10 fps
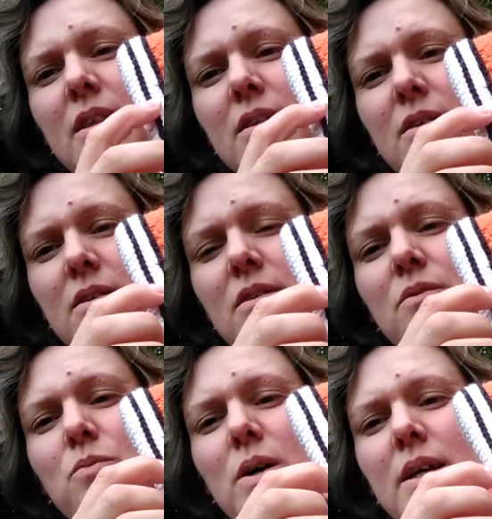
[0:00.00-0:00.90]
and the
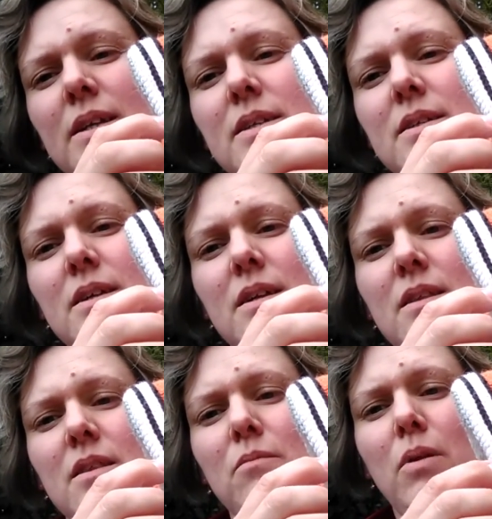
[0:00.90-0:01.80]
white
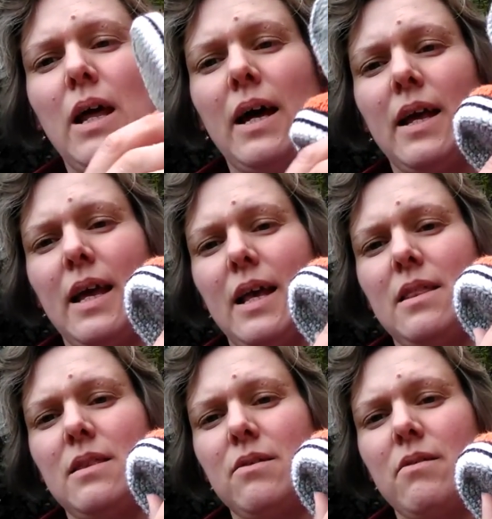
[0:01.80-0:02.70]
and the black
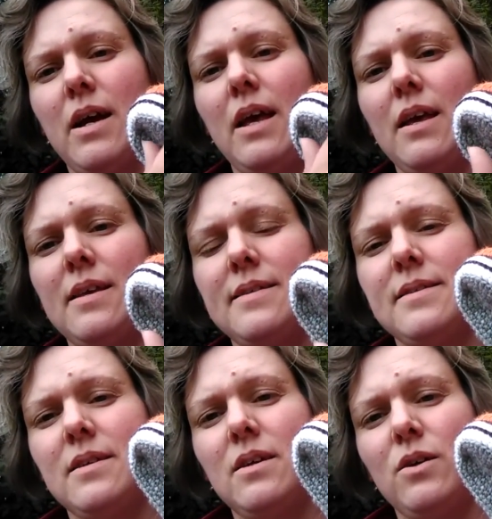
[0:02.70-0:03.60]
and the gray
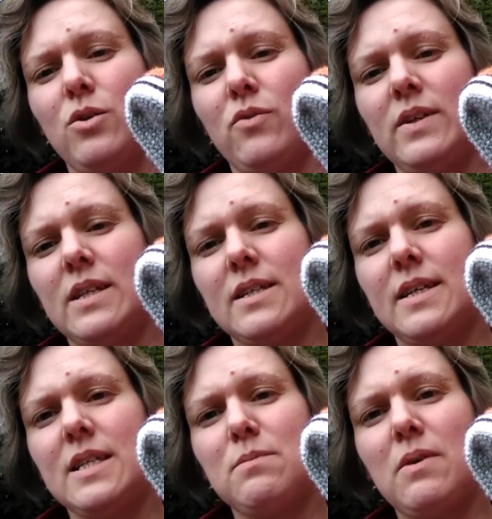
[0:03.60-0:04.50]
is Novita
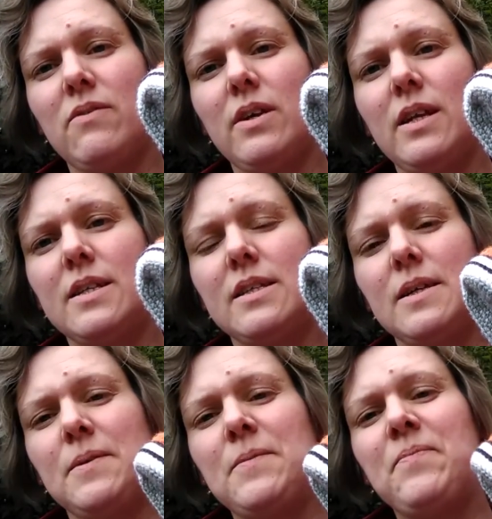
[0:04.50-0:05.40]
Seitsemän veljestä.